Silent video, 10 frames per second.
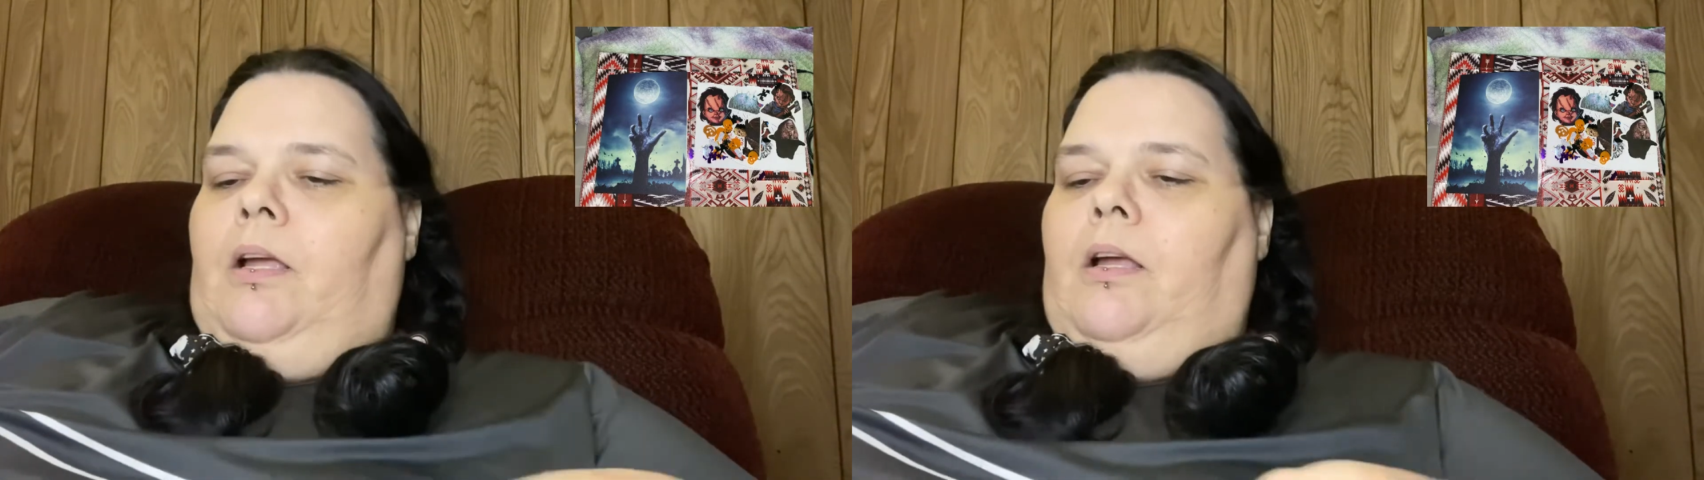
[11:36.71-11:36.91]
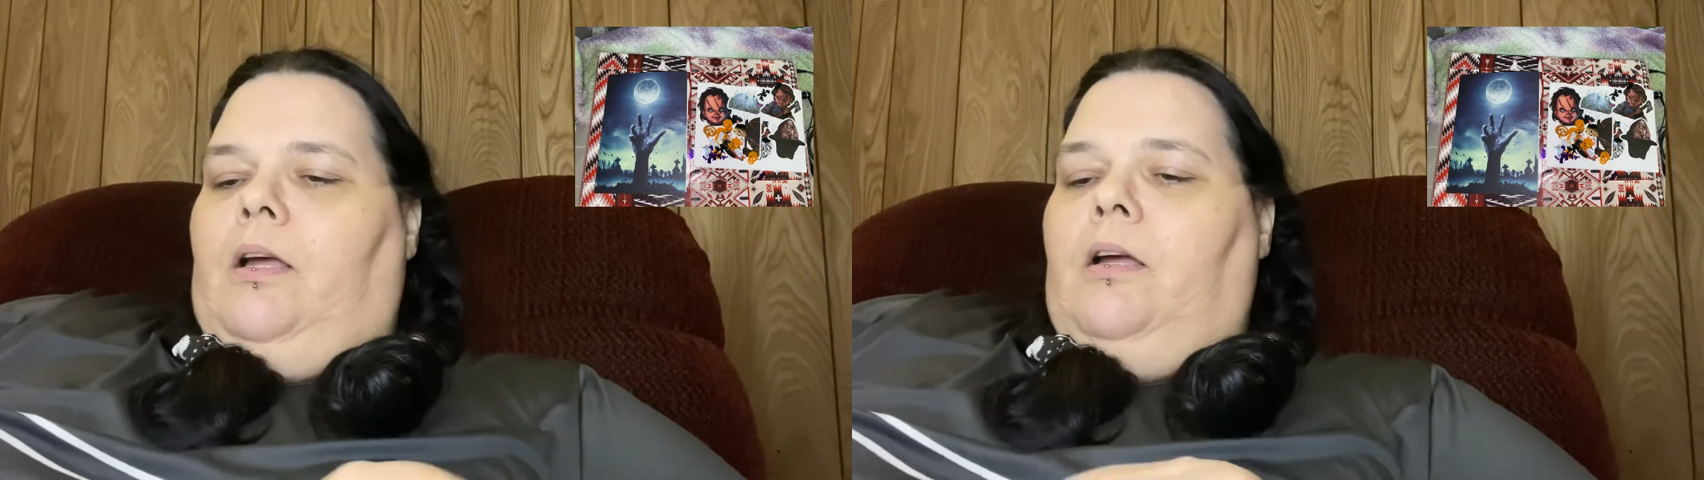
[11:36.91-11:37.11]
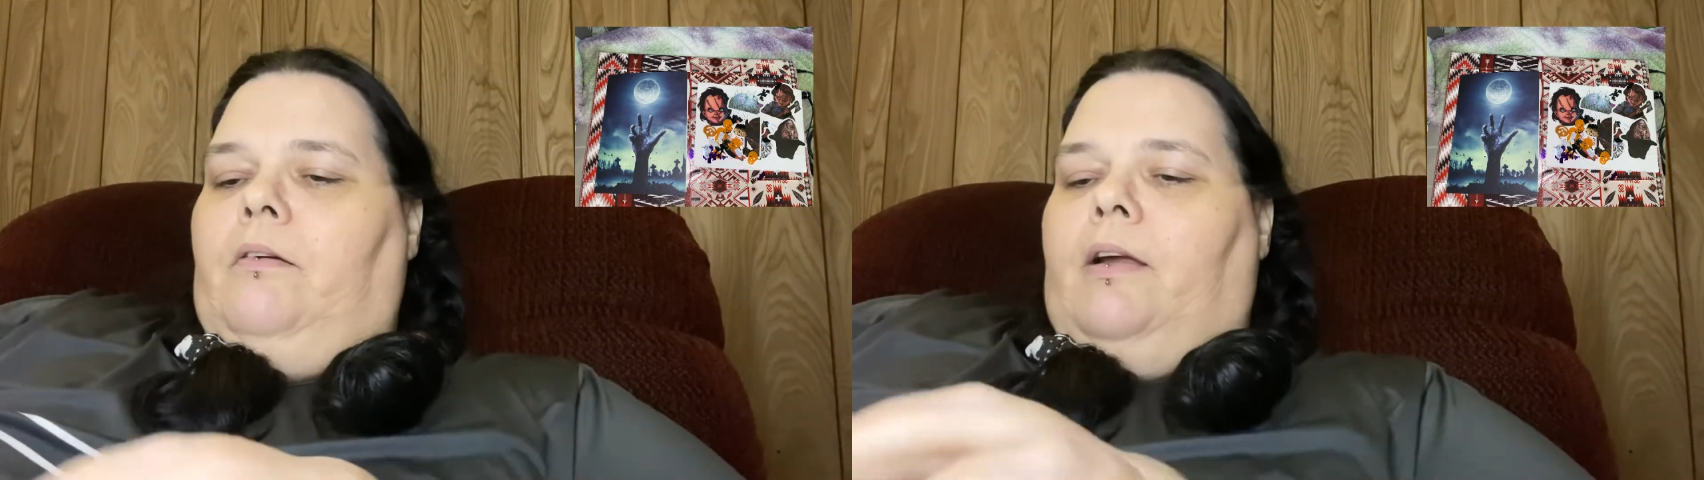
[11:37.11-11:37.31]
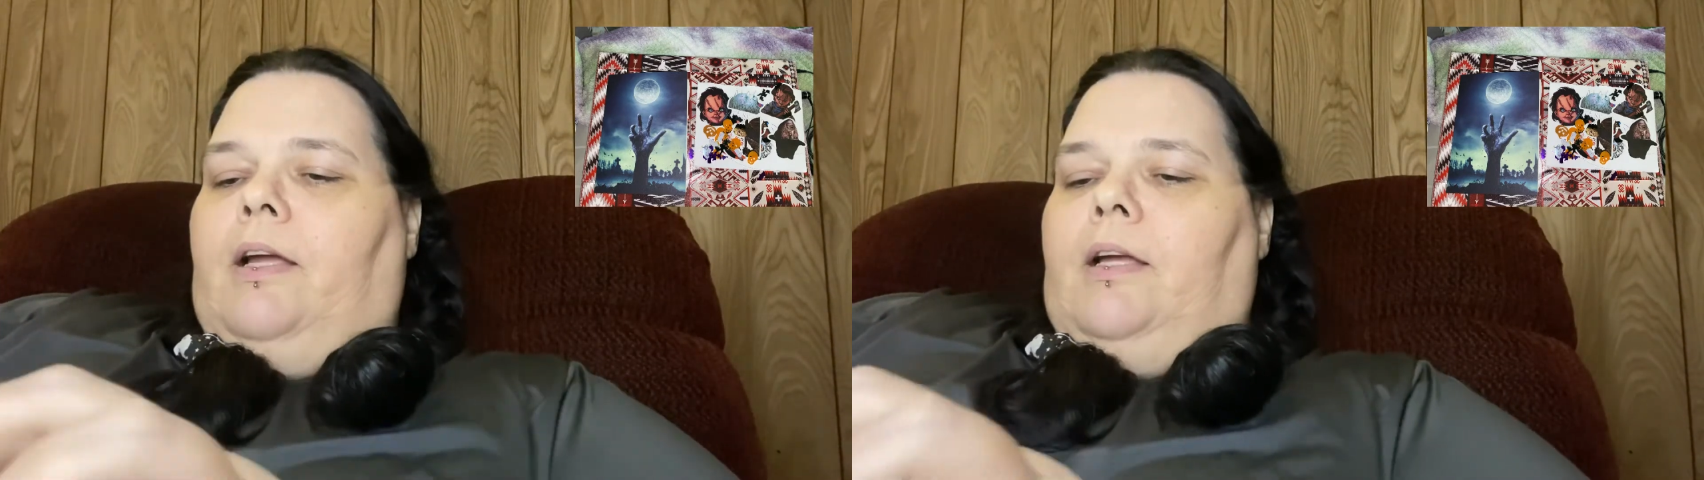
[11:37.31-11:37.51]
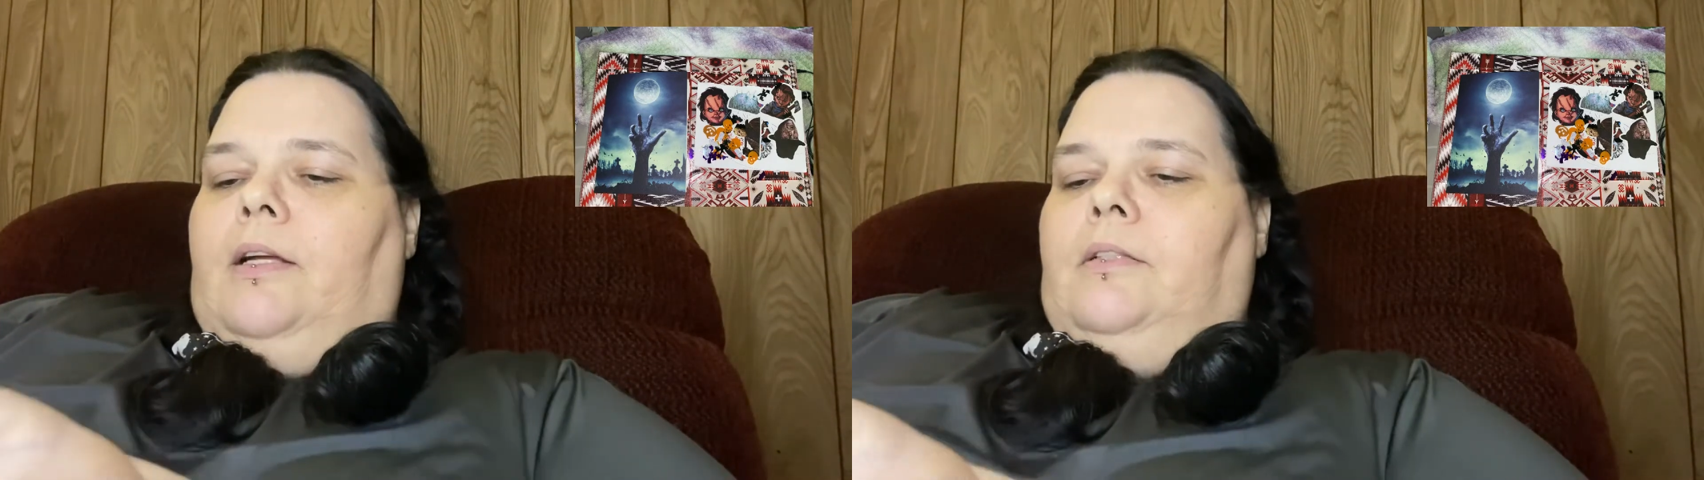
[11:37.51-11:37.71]
All
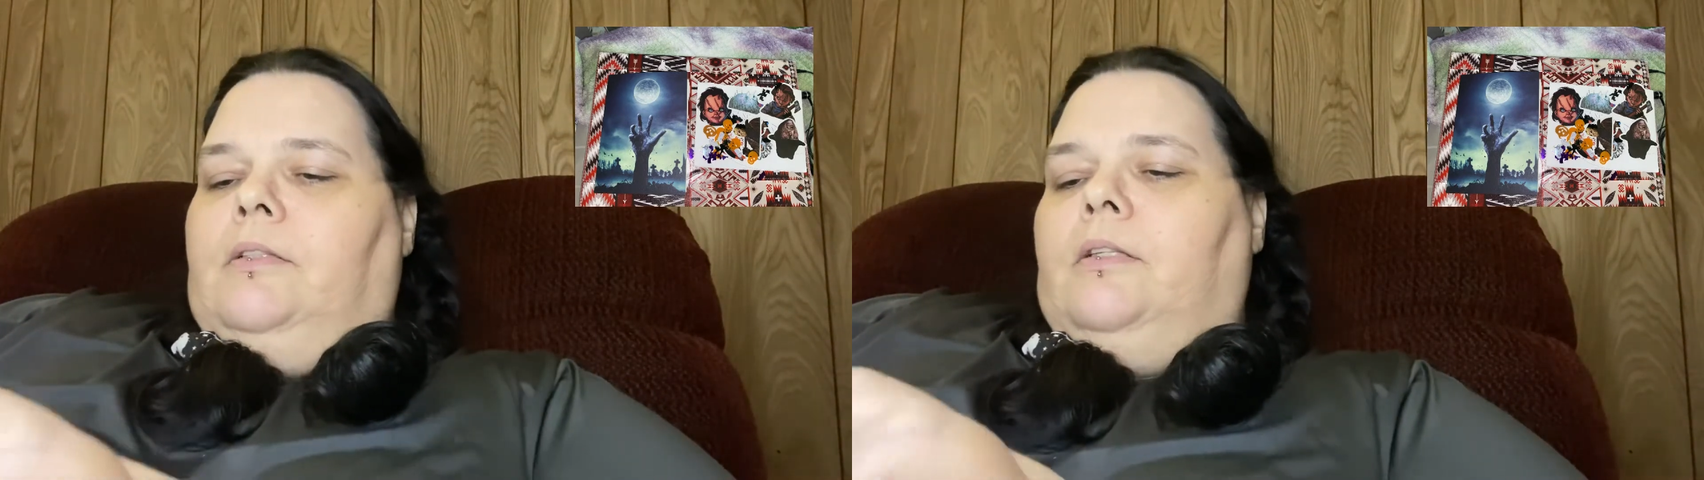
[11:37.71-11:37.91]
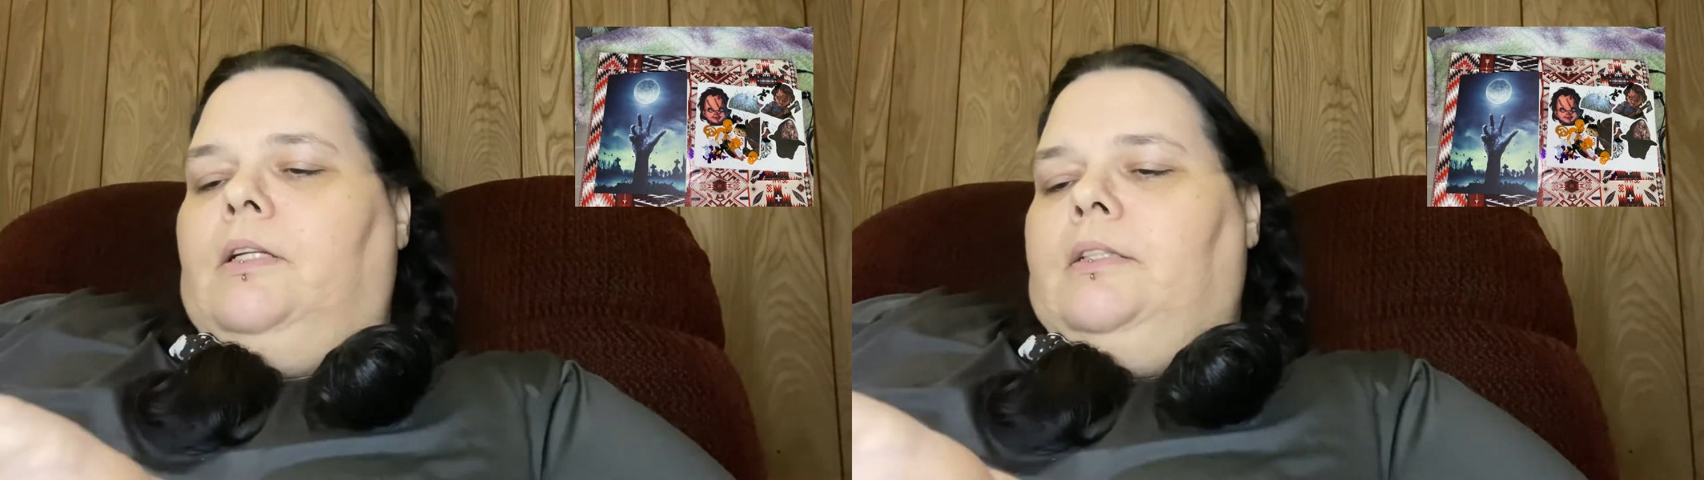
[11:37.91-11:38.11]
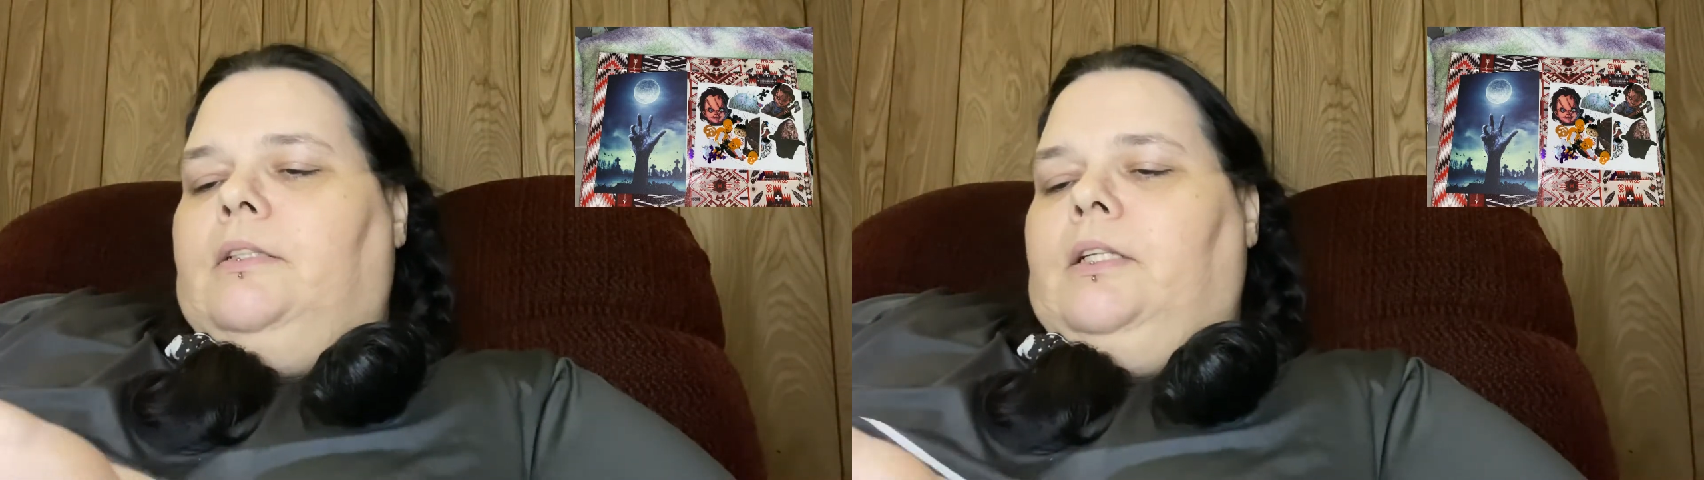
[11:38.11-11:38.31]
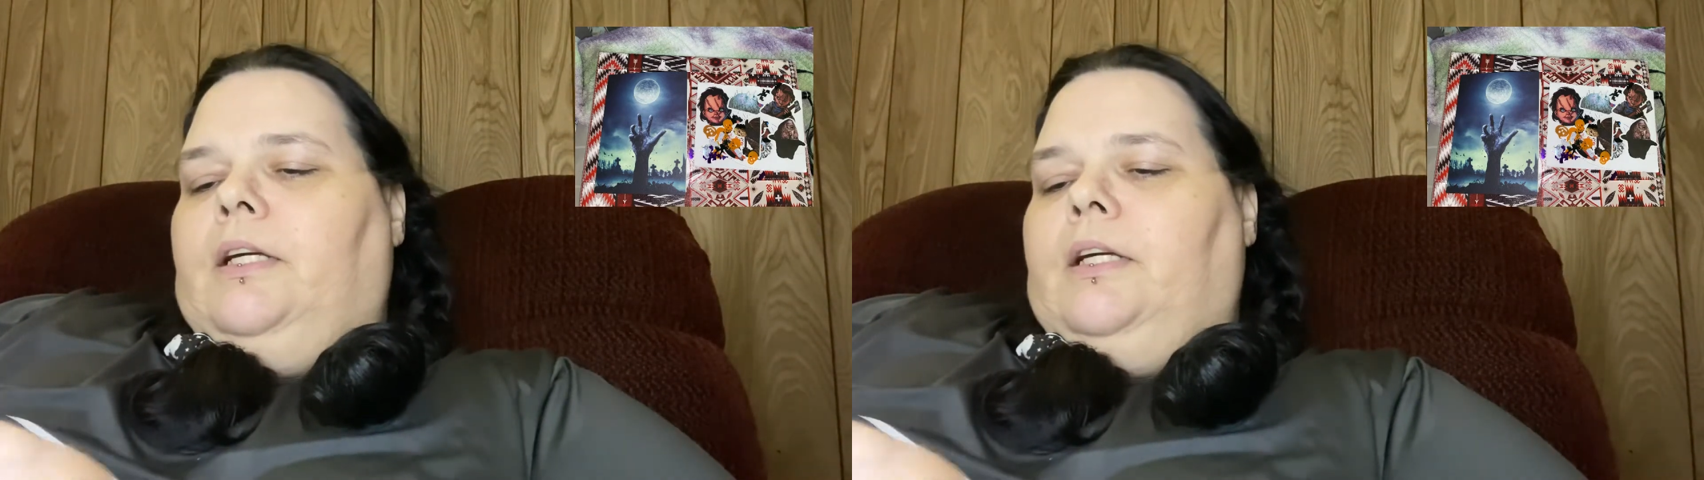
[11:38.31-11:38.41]
right, so let's see